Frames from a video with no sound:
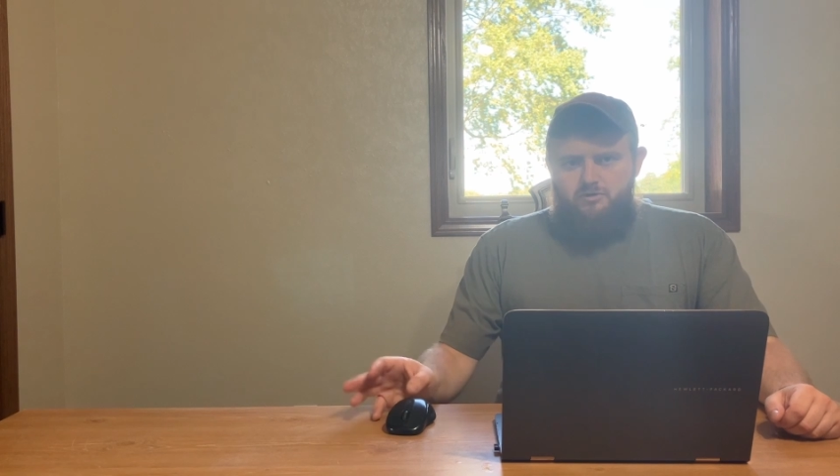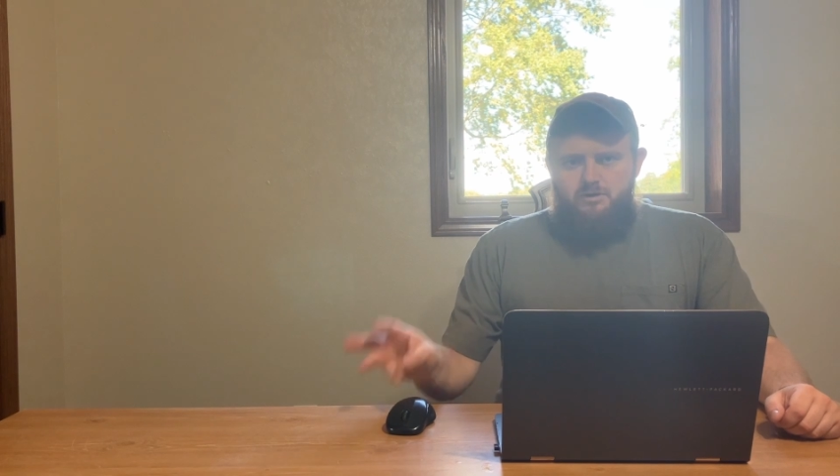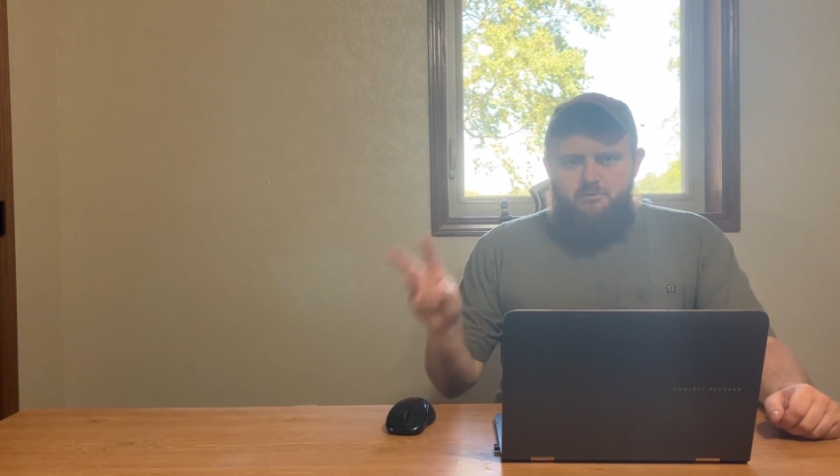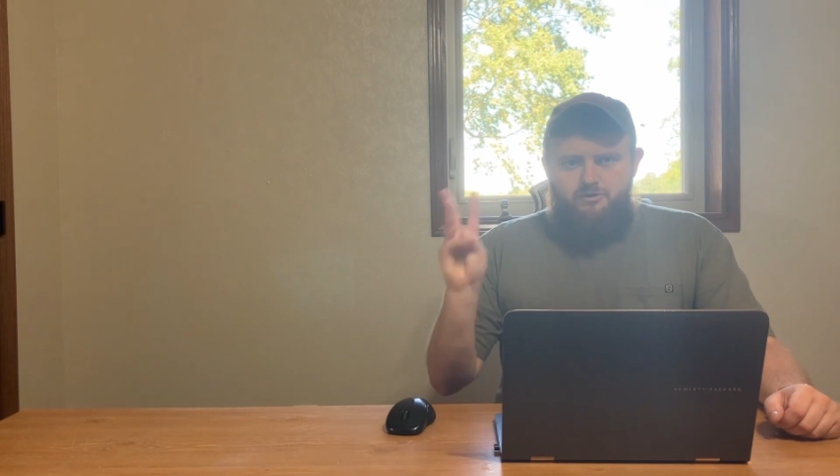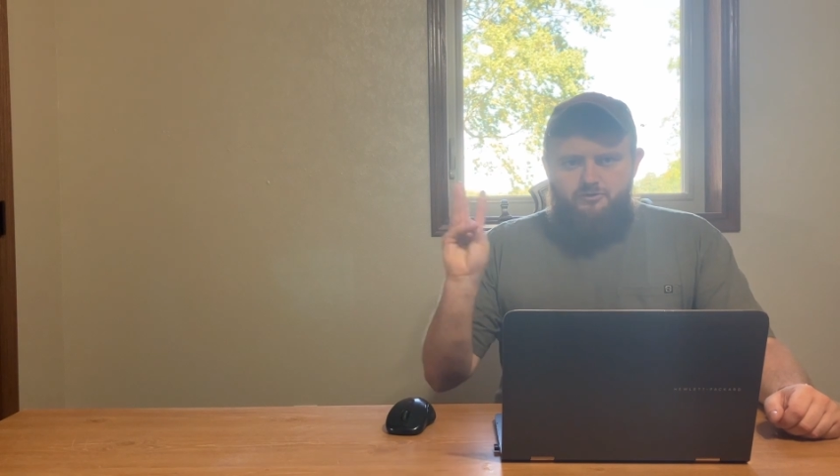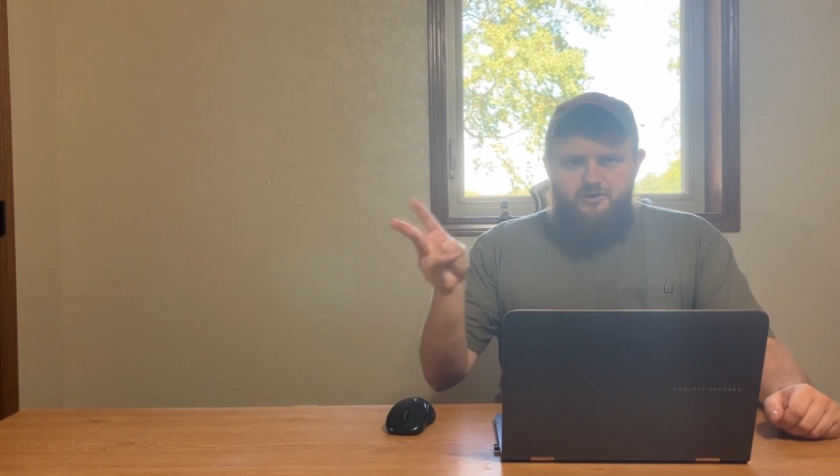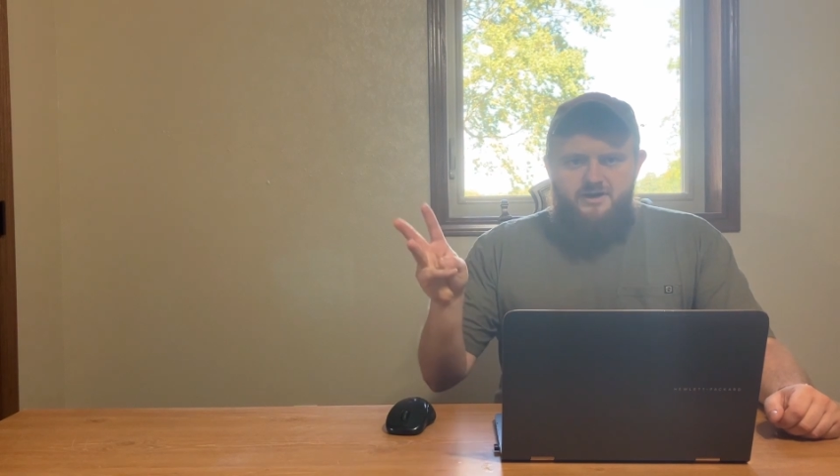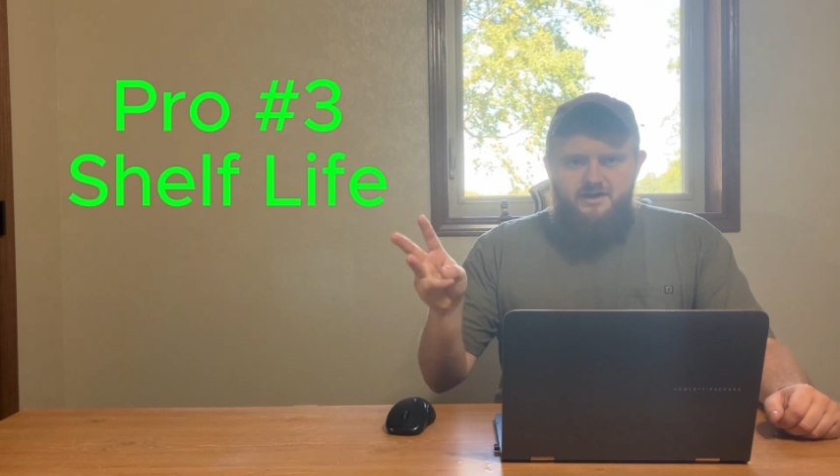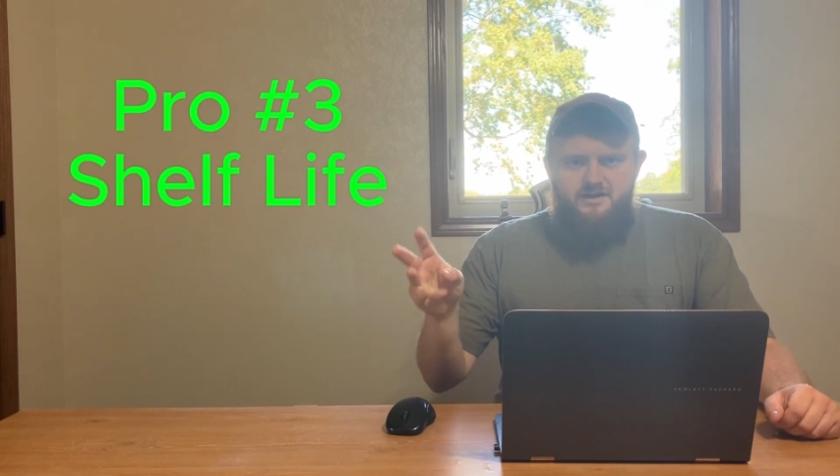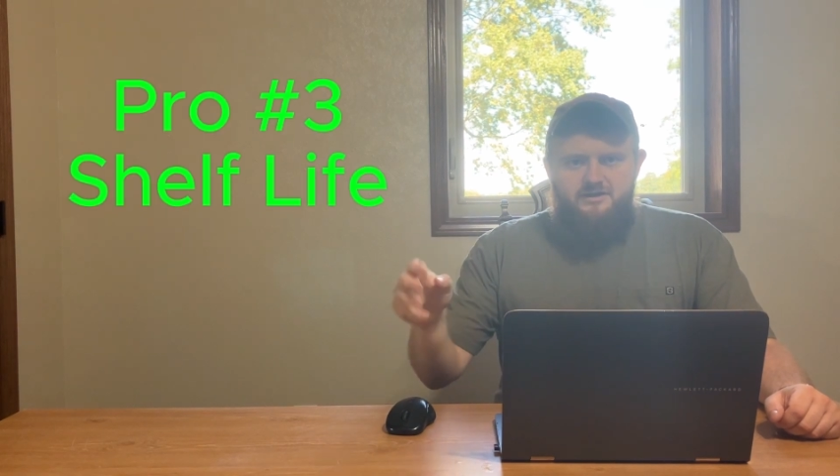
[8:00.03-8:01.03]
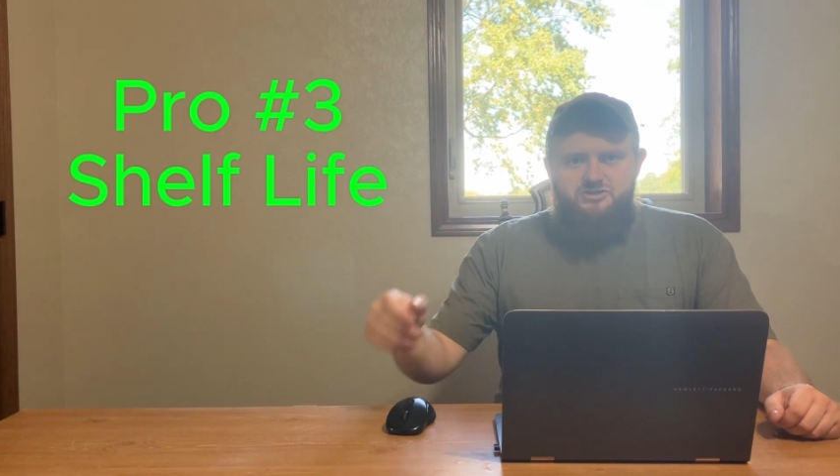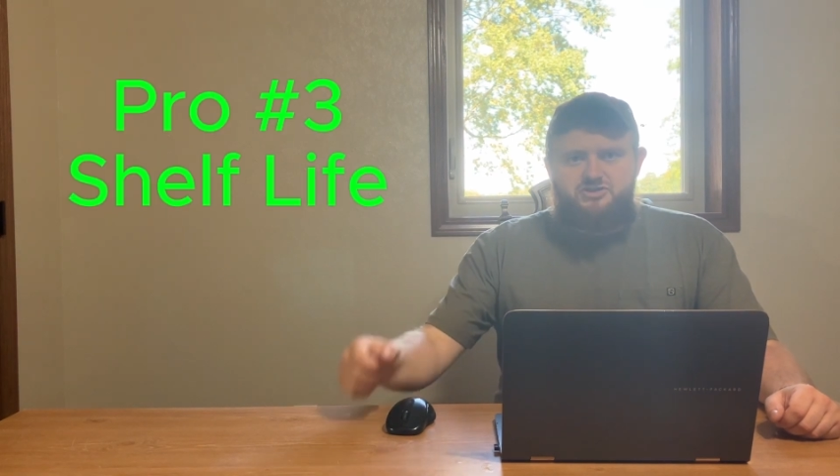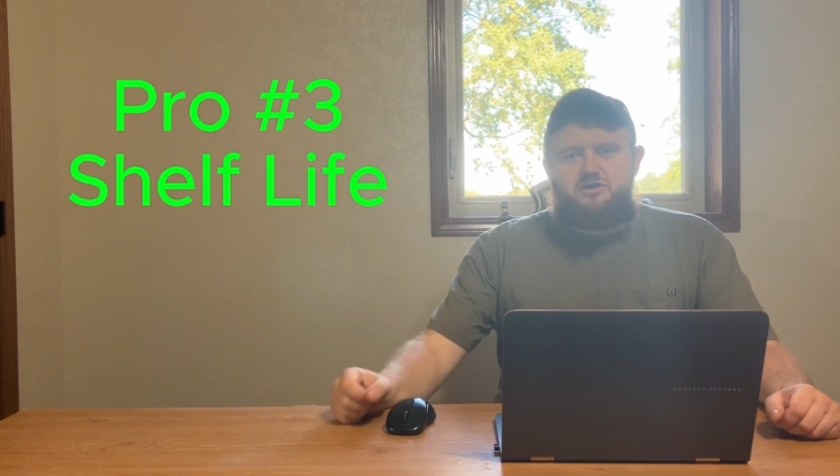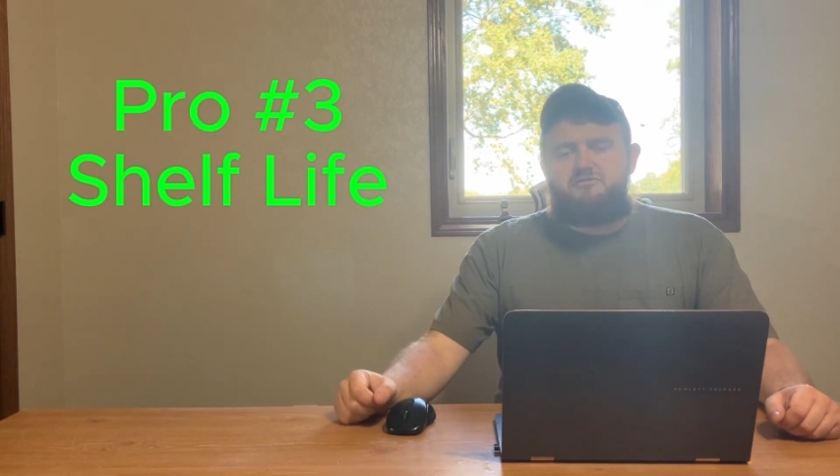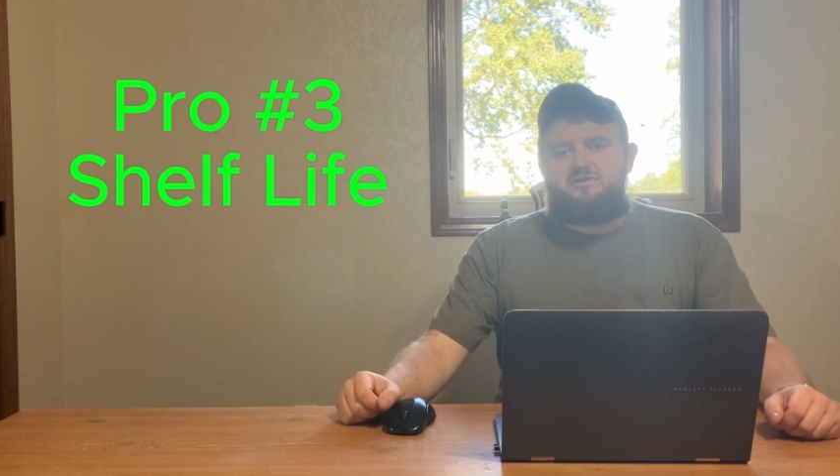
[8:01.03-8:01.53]
number 3 is
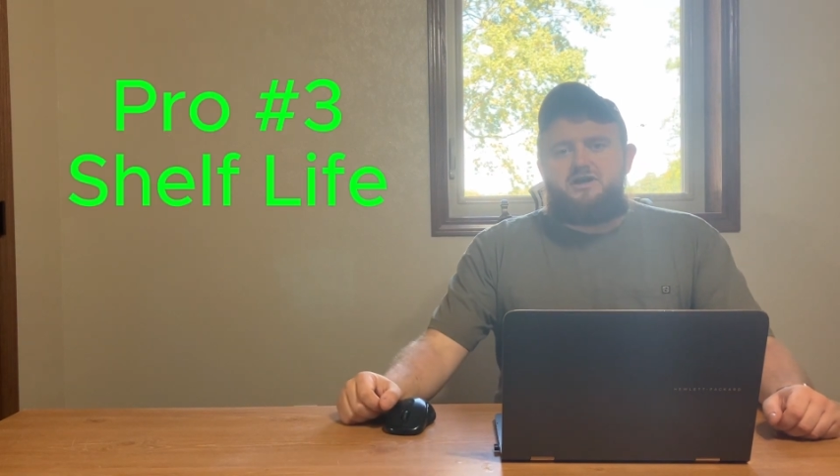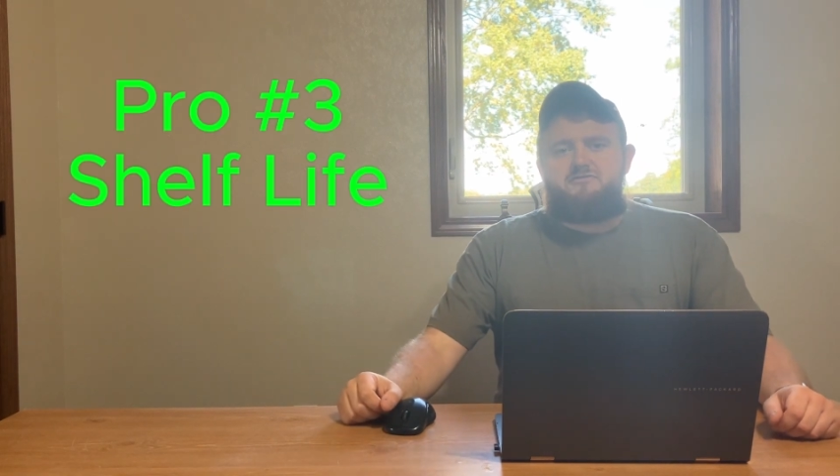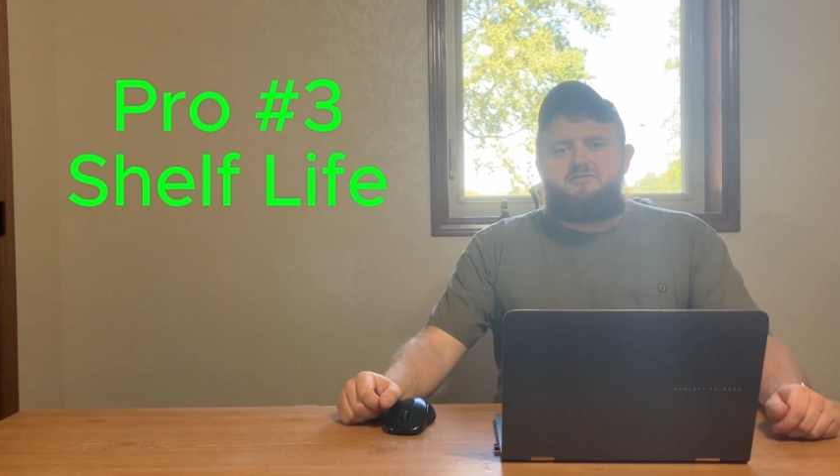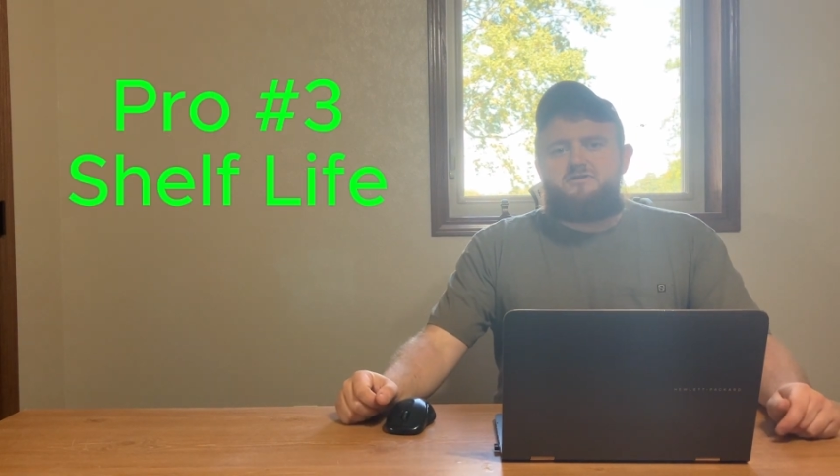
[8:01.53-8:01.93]
shelf life.